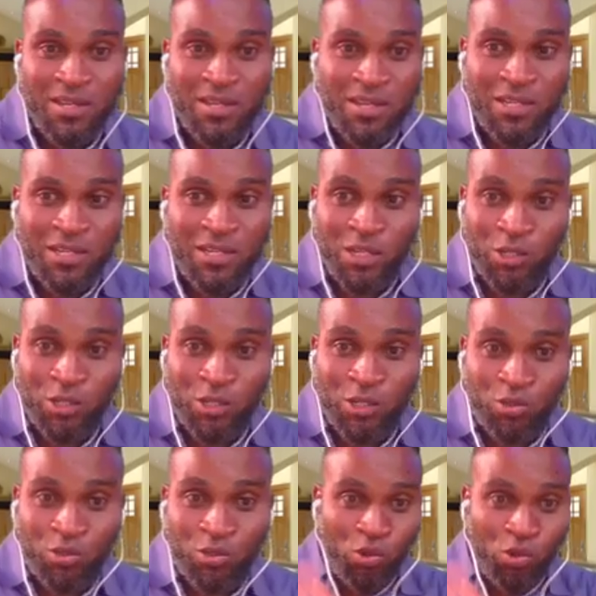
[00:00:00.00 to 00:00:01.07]
It was
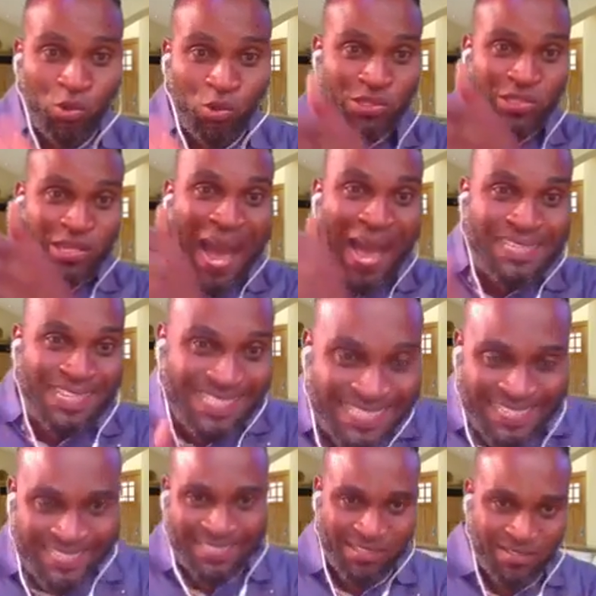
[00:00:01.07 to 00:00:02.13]
at the streets
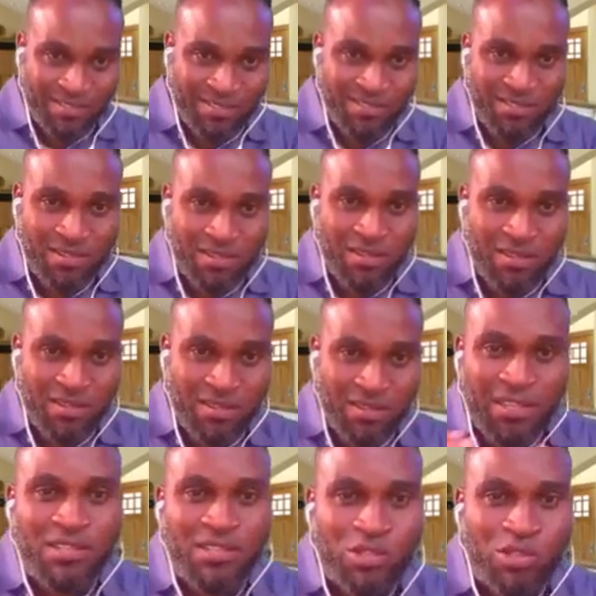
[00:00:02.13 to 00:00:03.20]
this
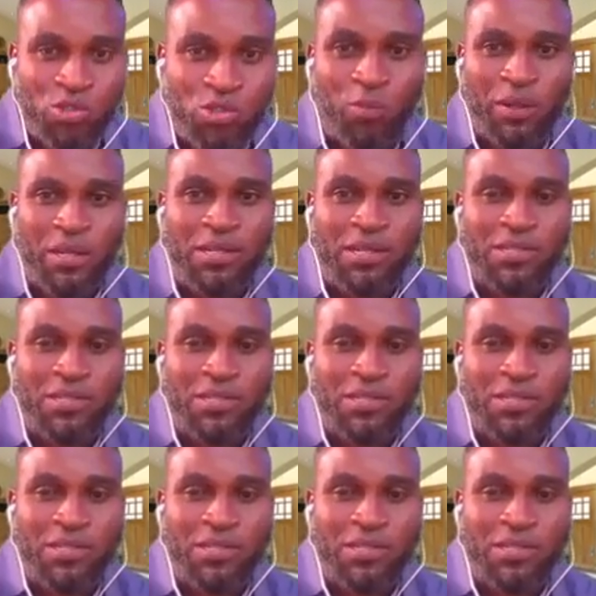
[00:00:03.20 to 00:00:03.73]
took place.